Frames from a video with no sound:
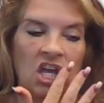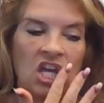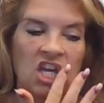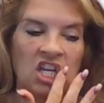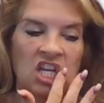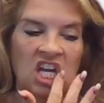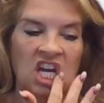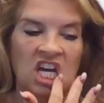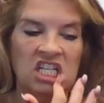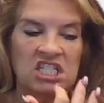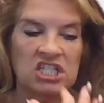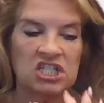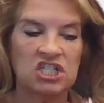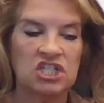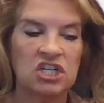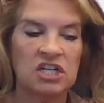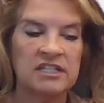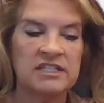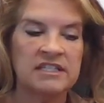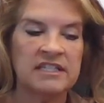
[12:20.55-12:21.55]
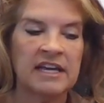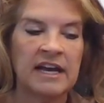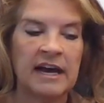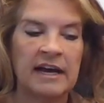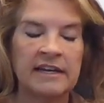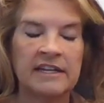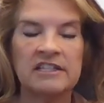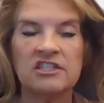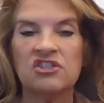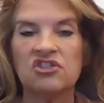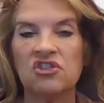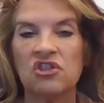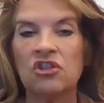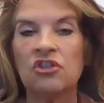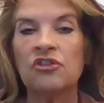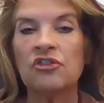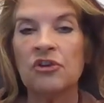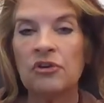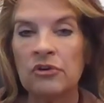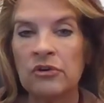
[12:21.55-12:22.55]
It has just had its
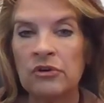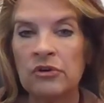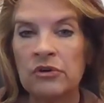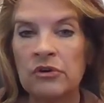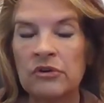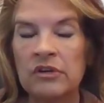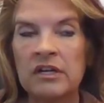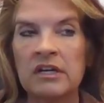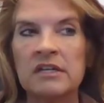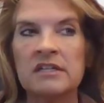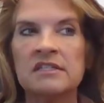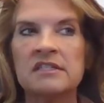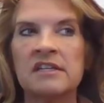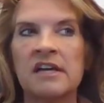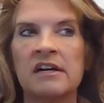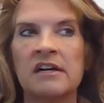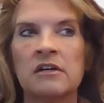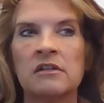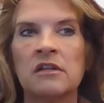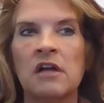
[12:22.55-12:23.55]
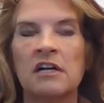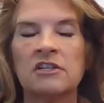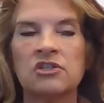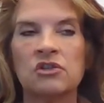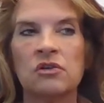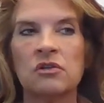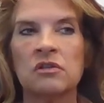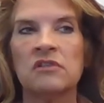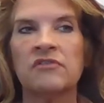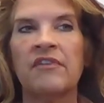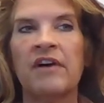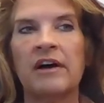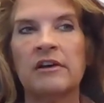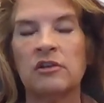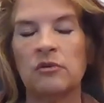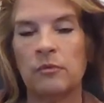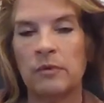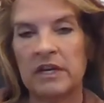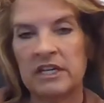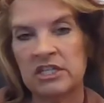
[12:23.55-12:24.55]
third psychological
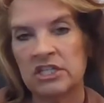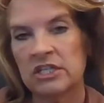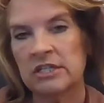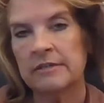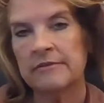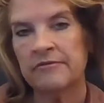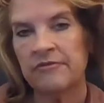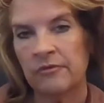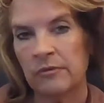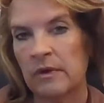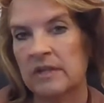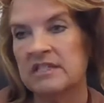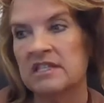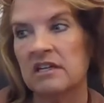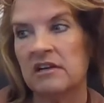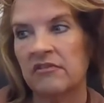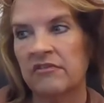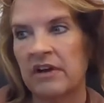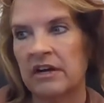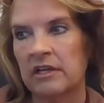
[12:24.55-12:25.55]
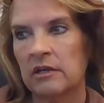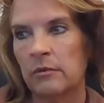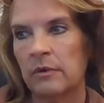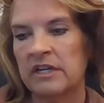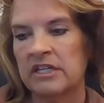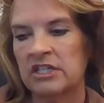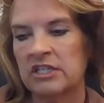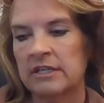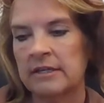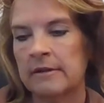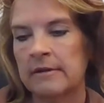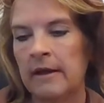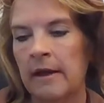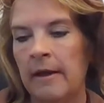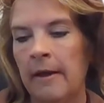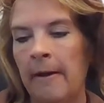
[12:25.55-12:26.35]
evaluation, forensic evaluation,